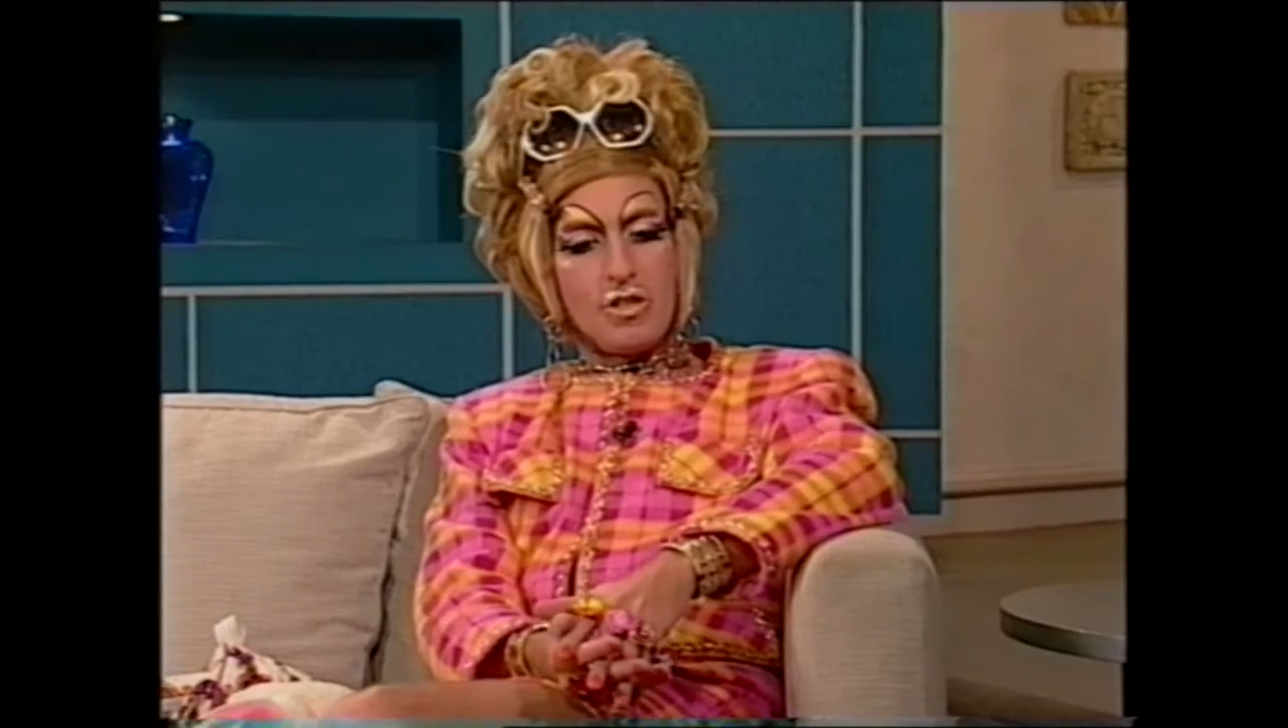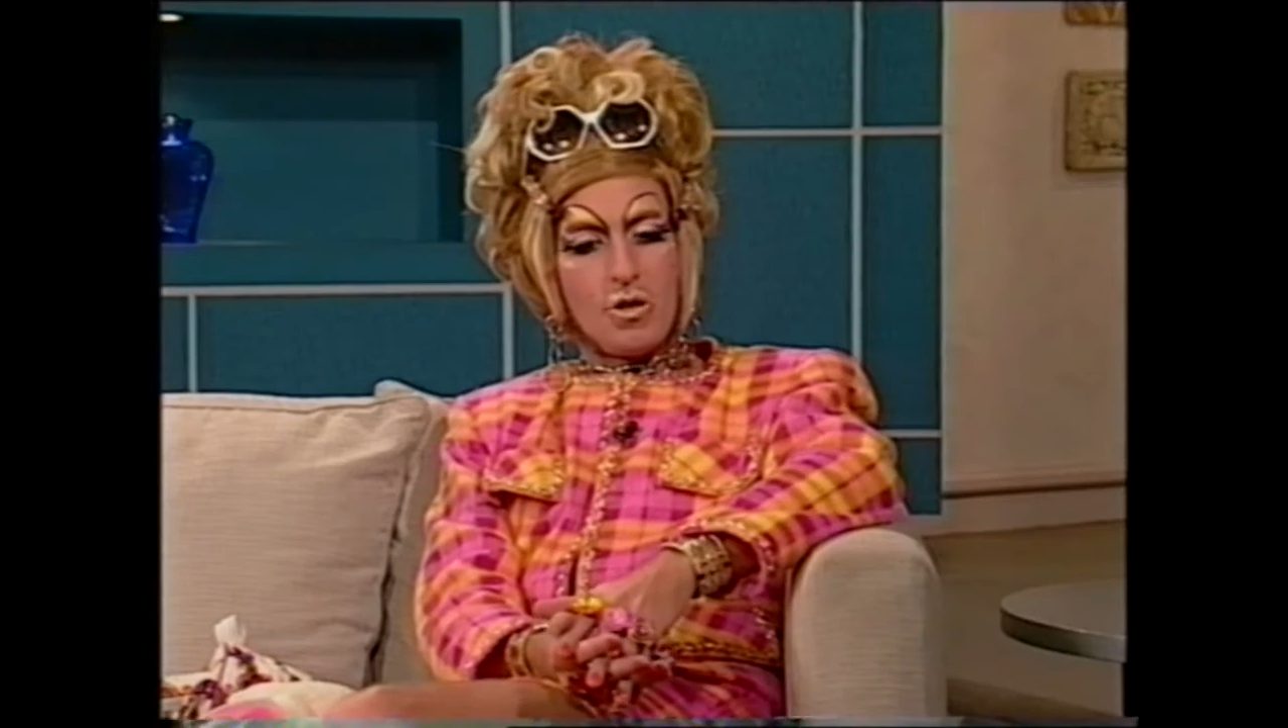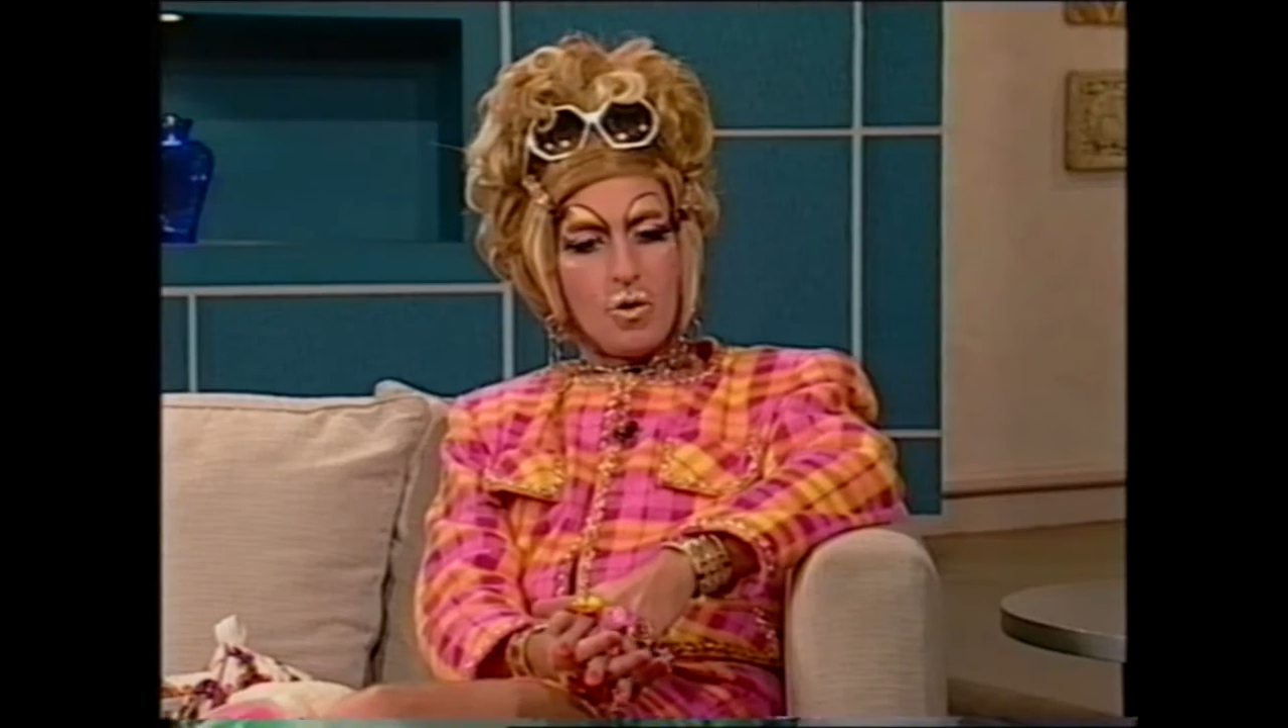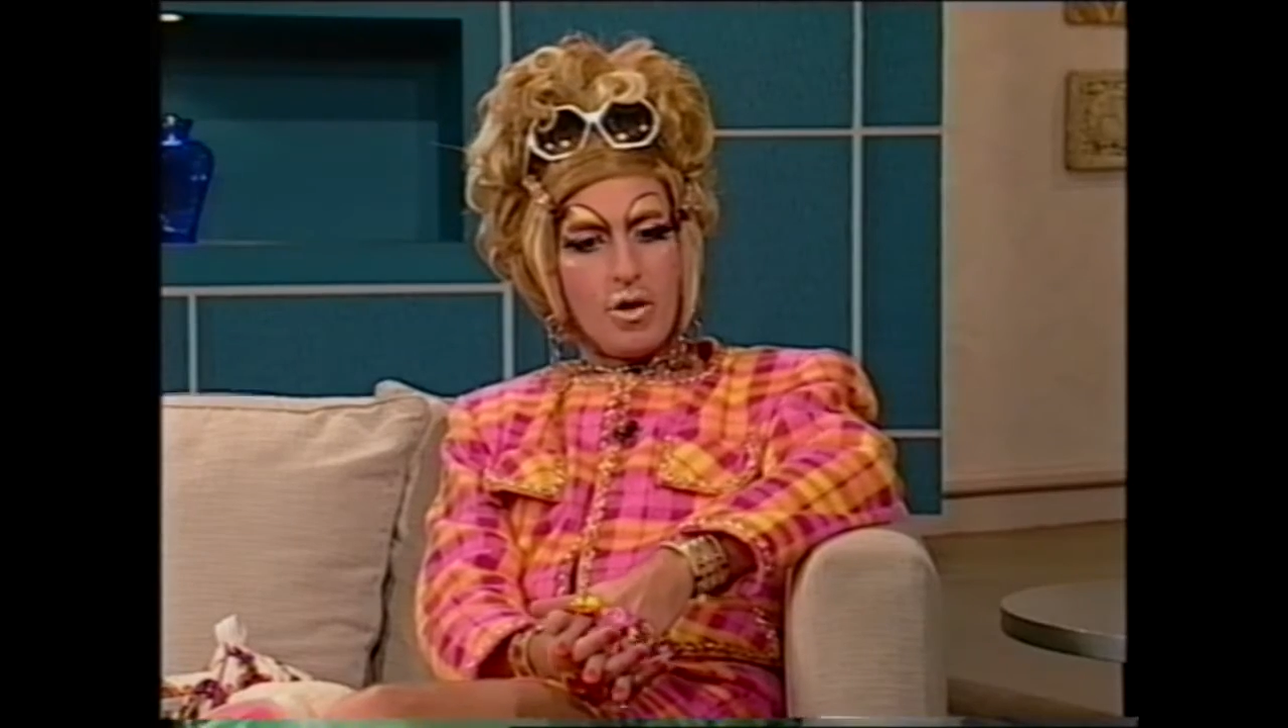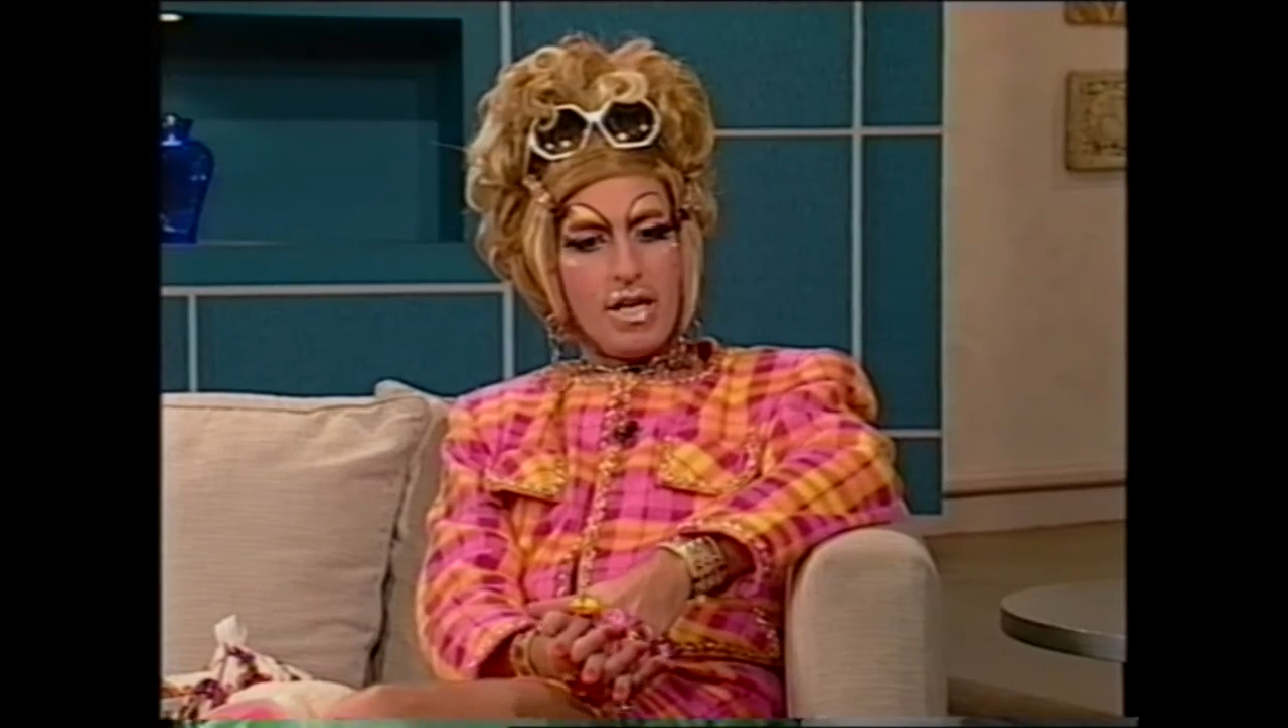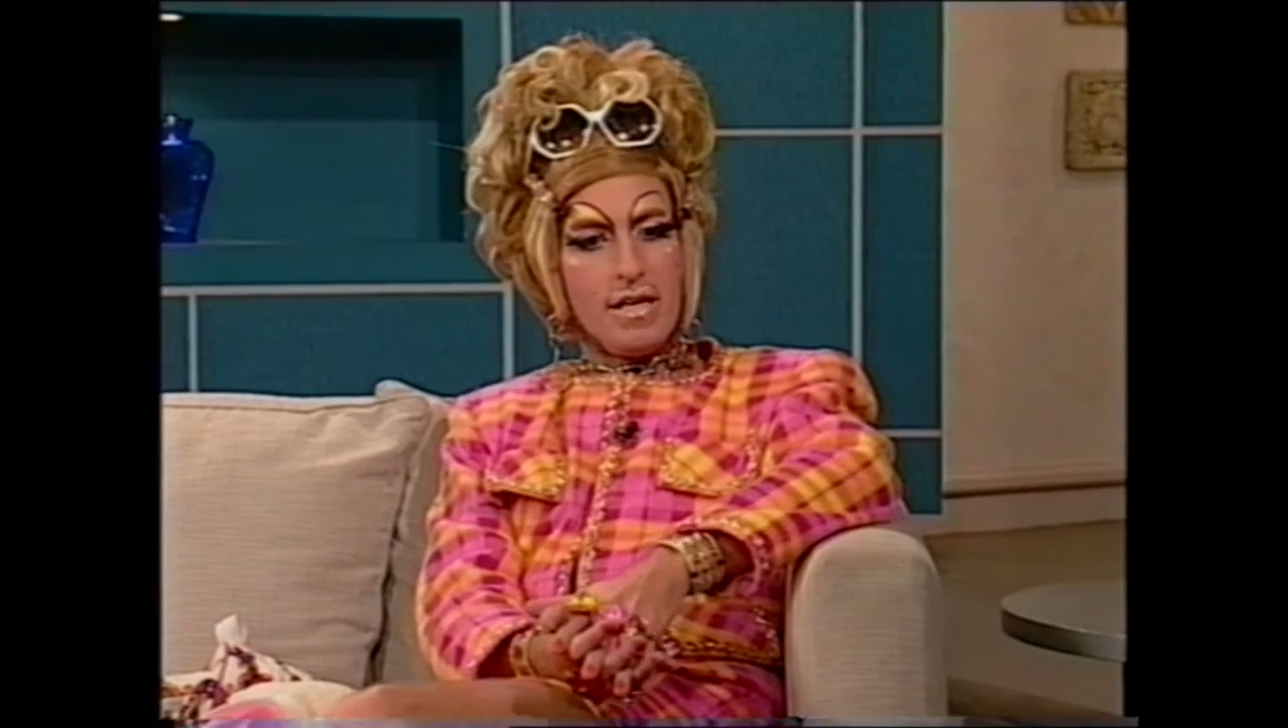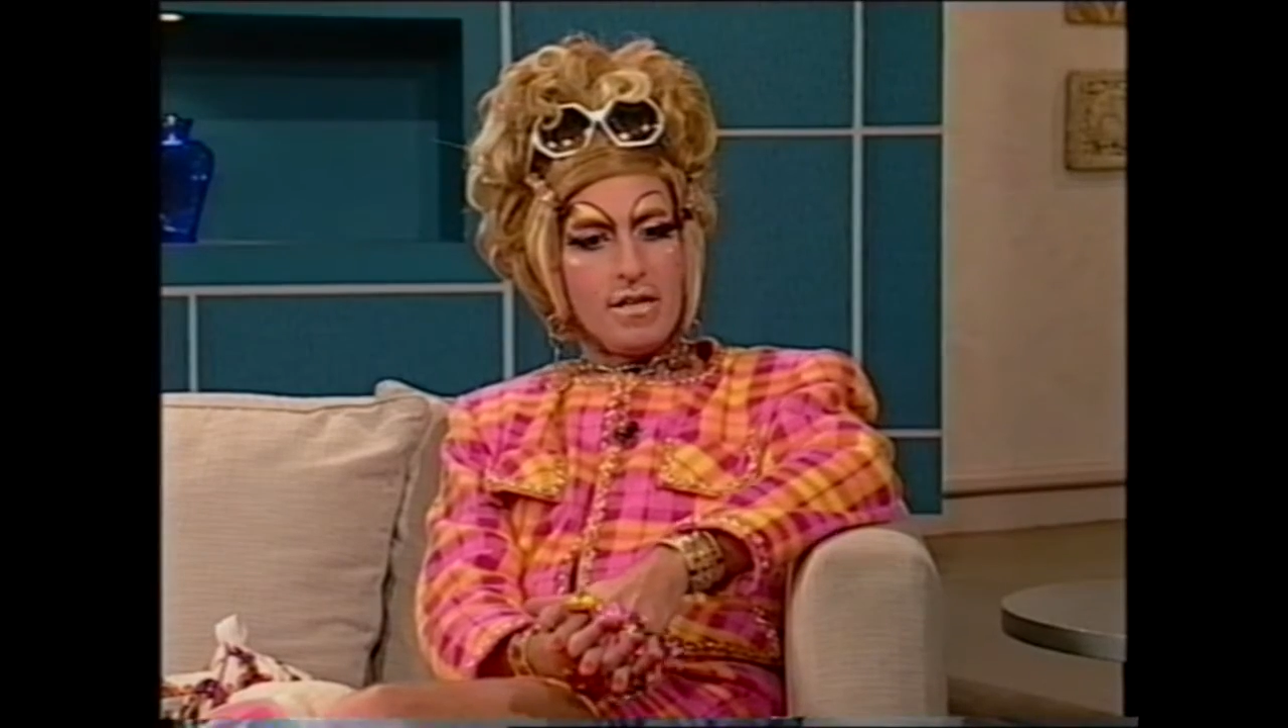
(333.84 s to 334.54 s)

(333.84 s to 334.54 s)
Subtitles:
annoying,